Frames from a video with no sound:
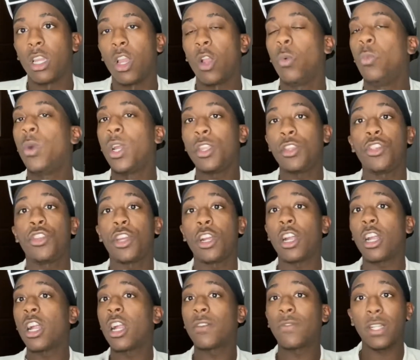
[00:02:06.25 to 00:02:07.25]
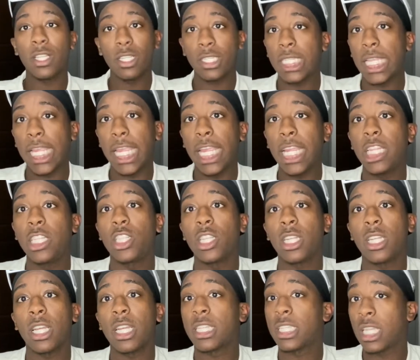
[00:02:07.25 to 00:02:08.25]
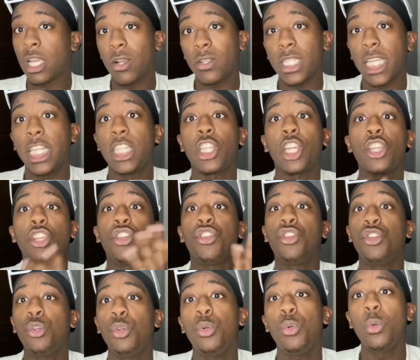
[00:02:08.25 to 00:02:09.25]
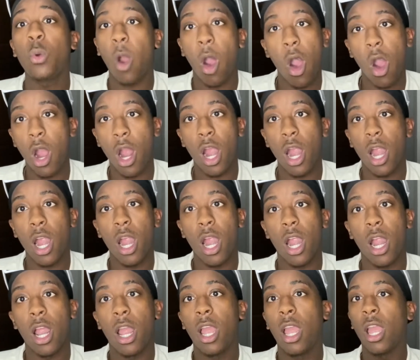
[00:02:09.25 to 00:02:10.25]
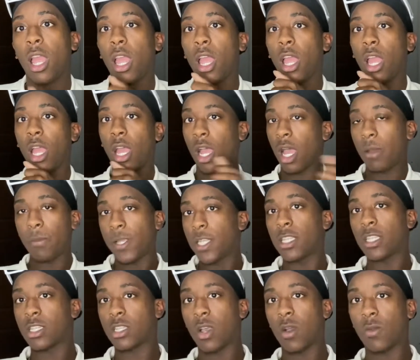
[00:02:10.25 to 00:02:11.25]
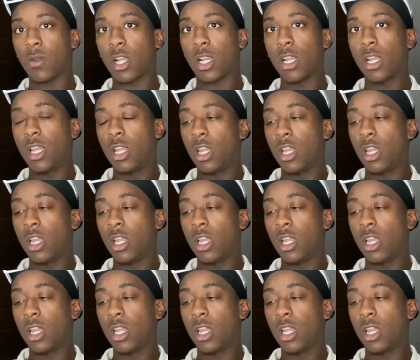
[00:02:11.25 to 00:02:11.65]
When you're a real estate agent, a sales agent, you are a business owner.